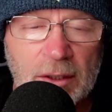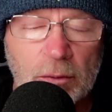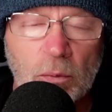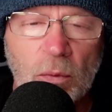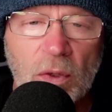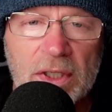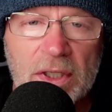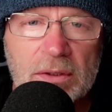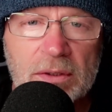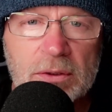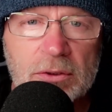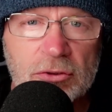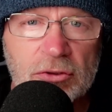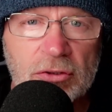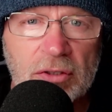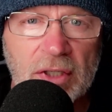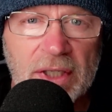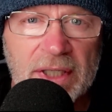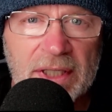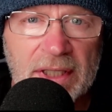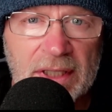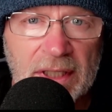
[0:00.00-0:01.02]
And why not
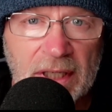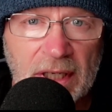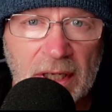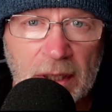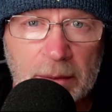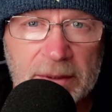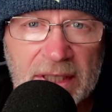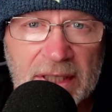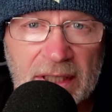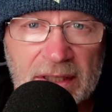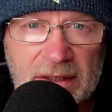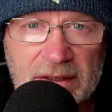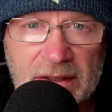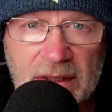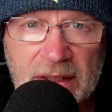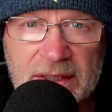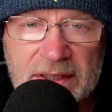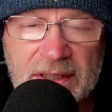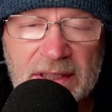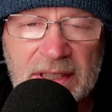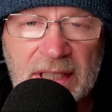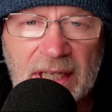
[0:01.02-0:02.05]
try the Calming
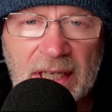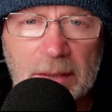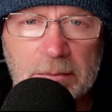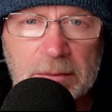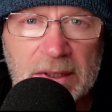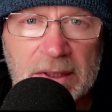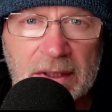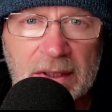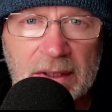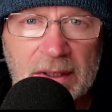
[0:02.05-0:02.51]
Anxiety app?